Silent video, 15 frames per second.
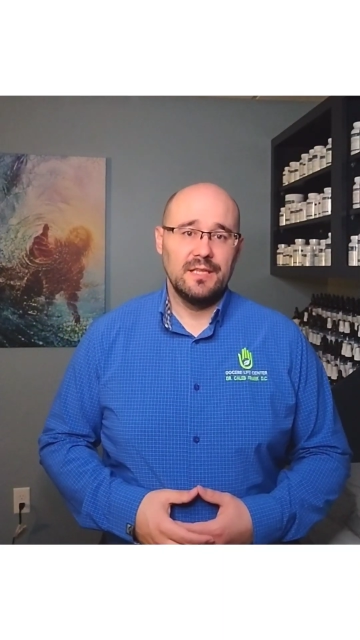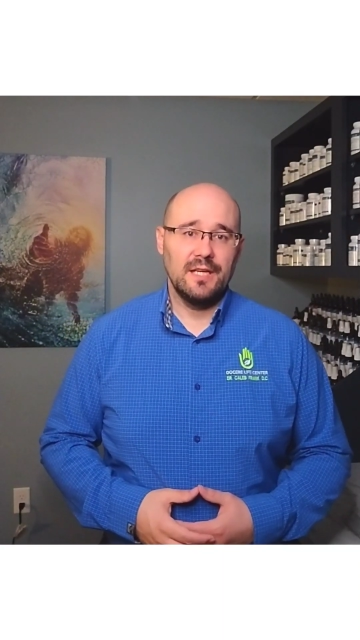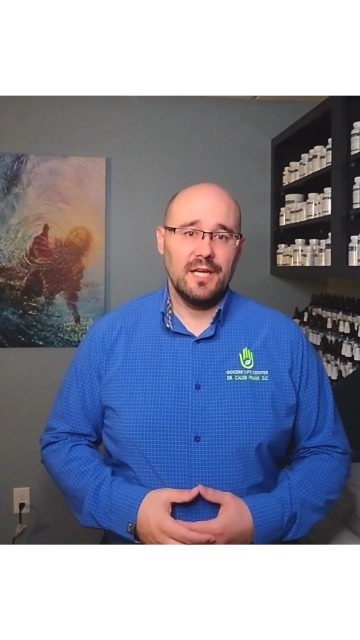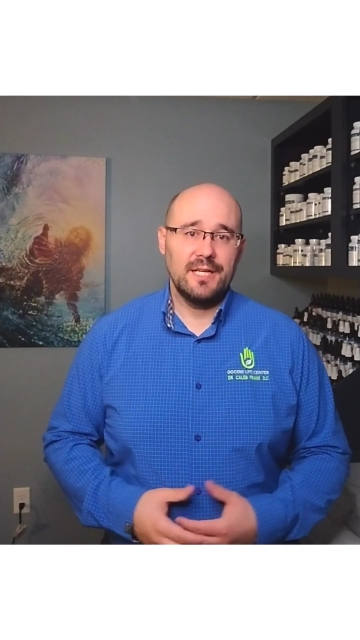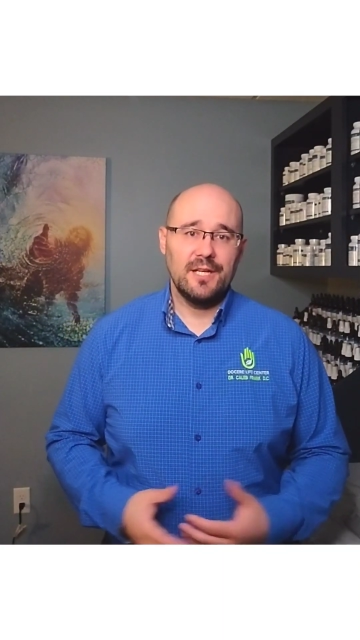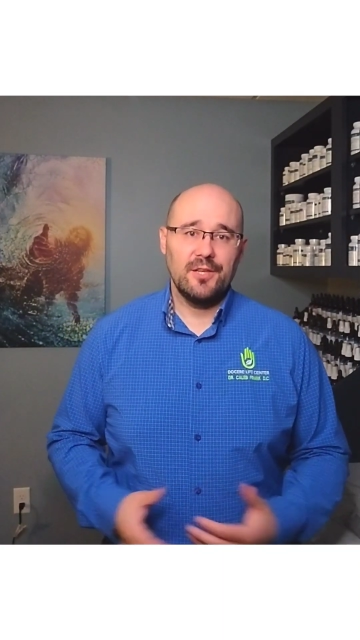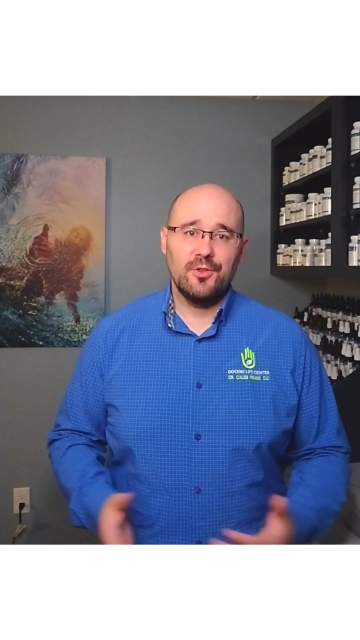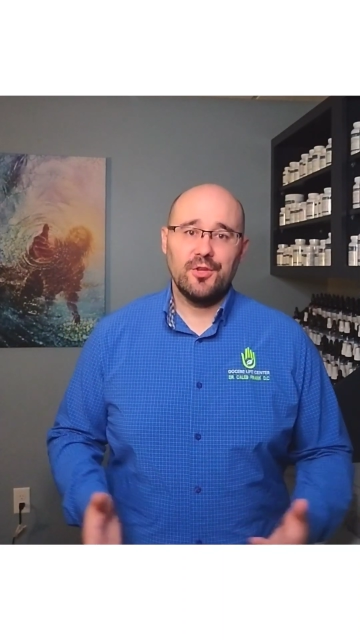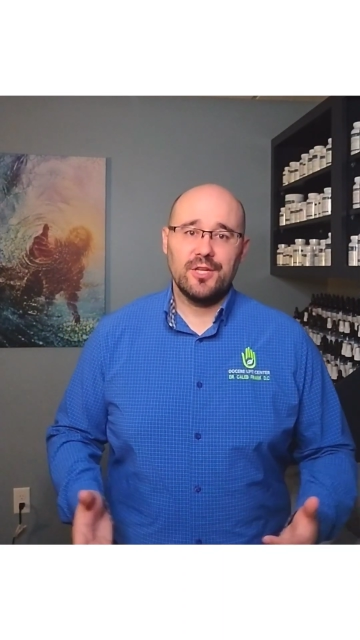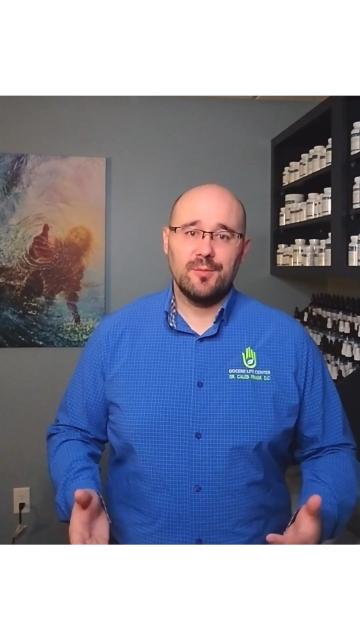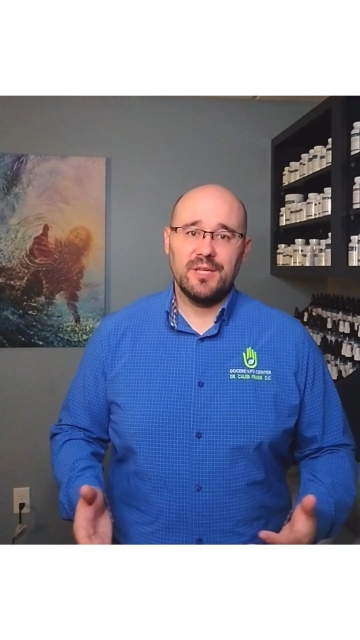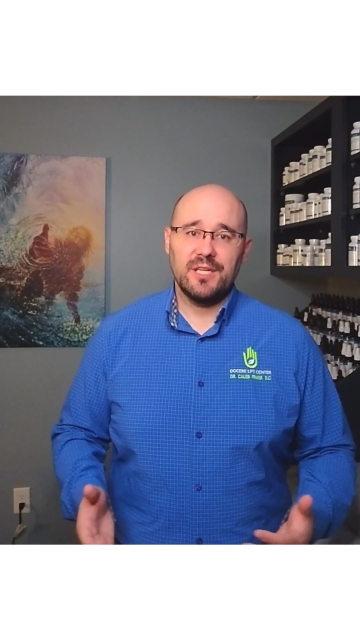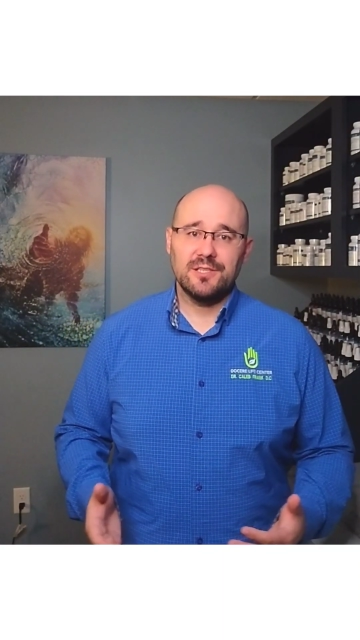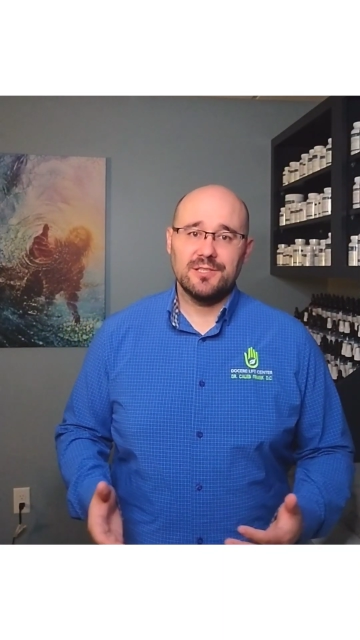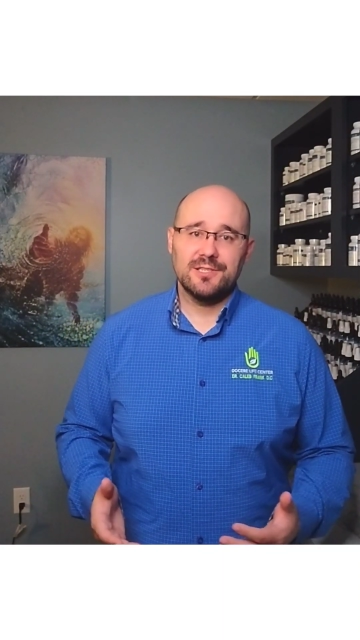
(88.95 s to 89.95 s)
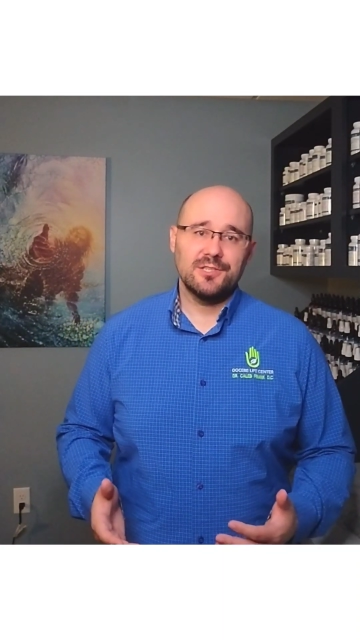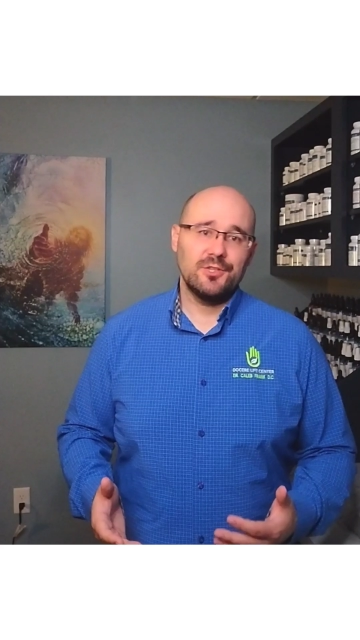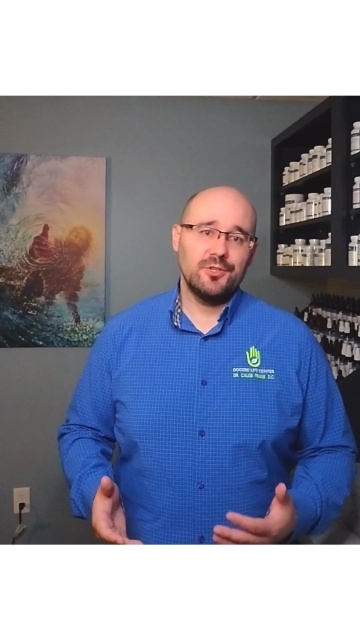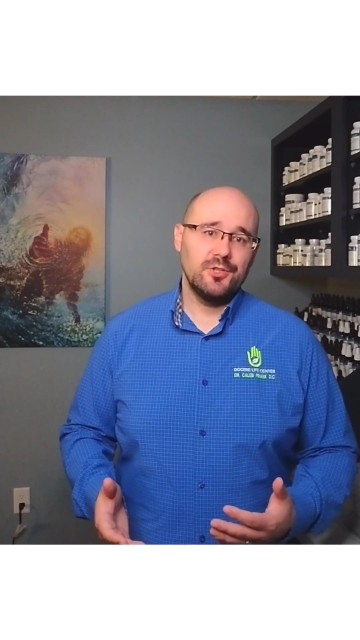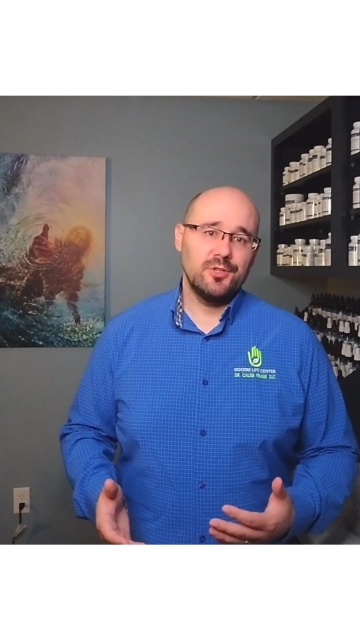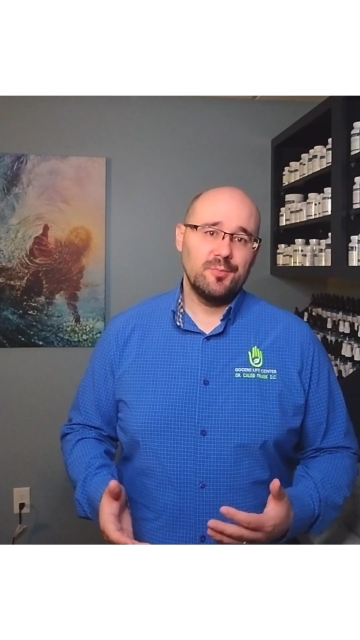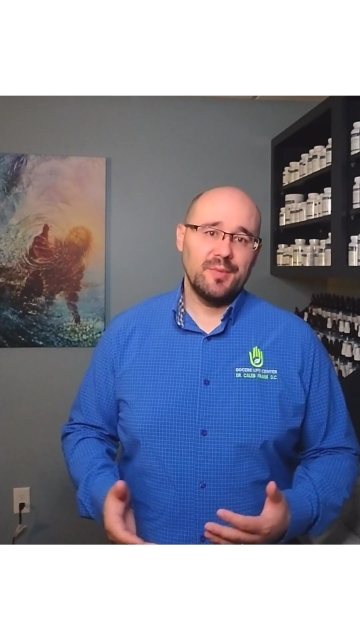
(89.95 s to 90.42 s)
Another thing to be
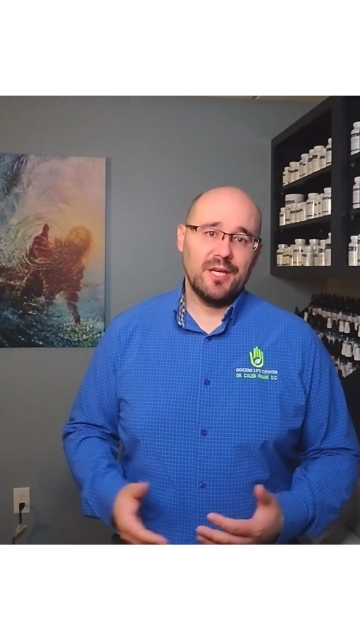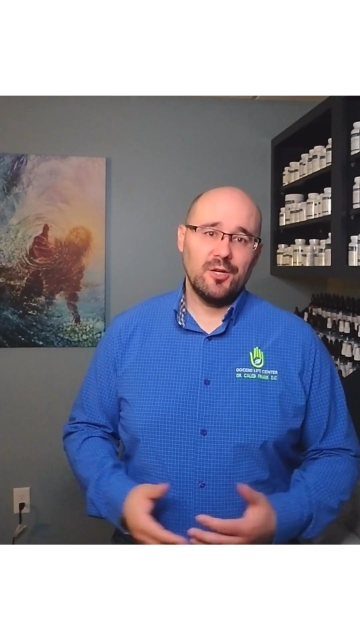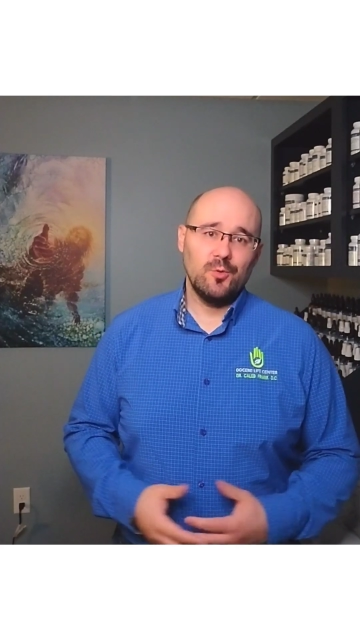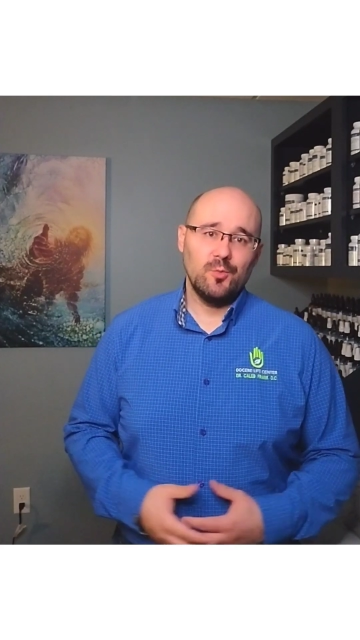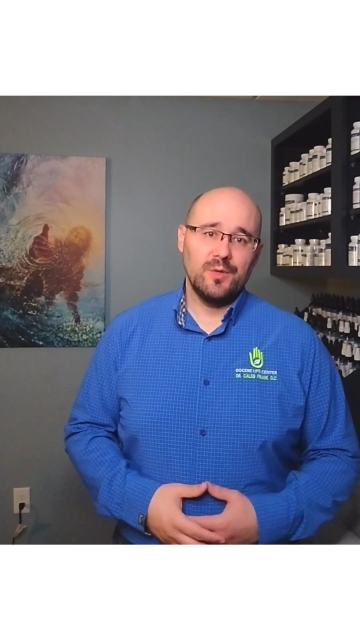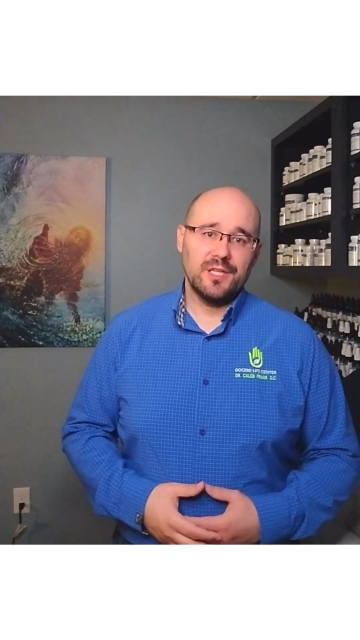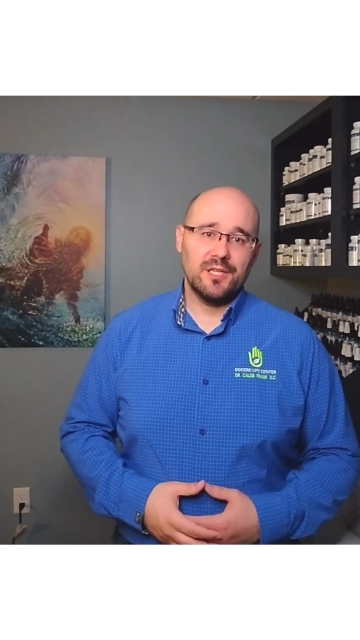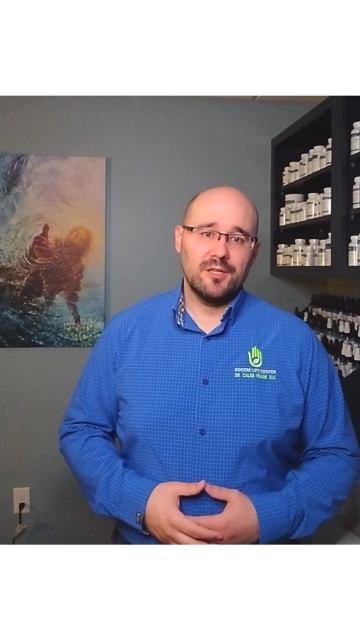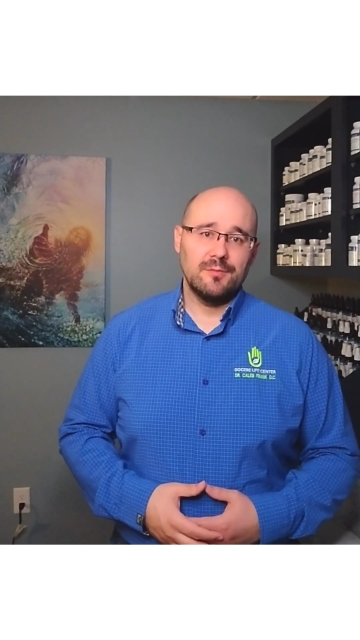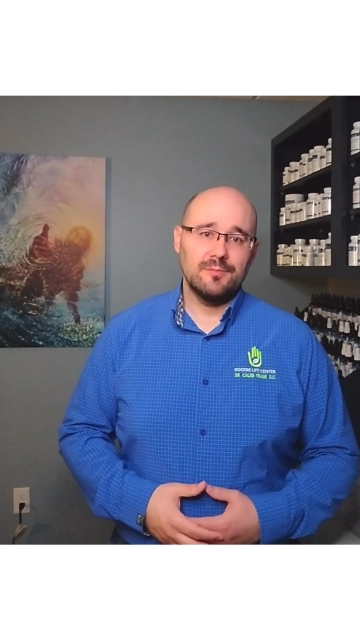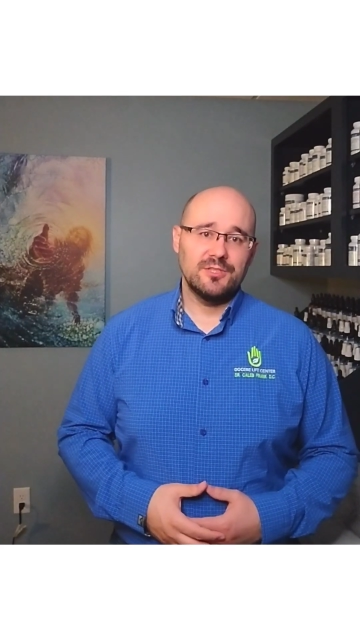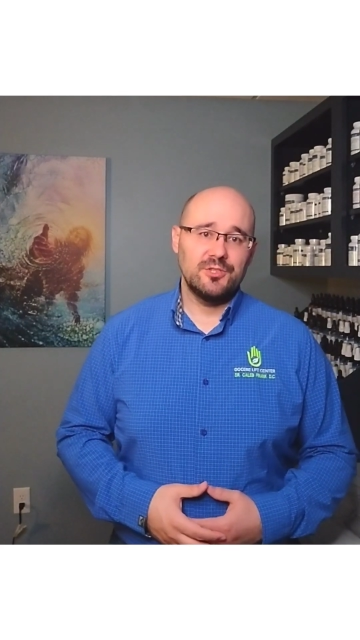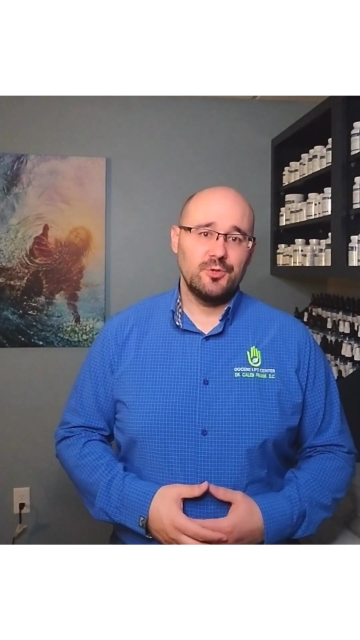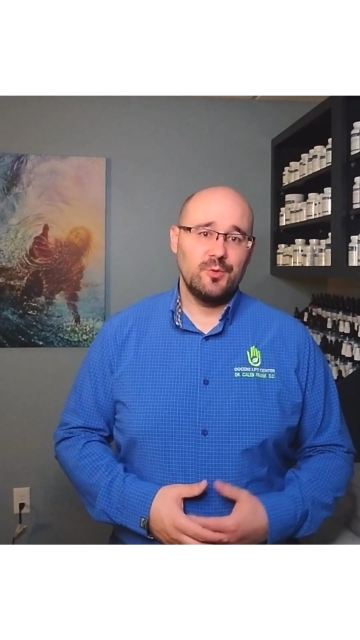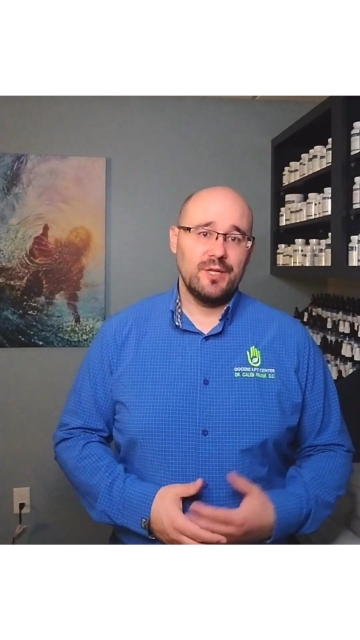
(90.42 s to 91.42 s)
concerned about when it comes to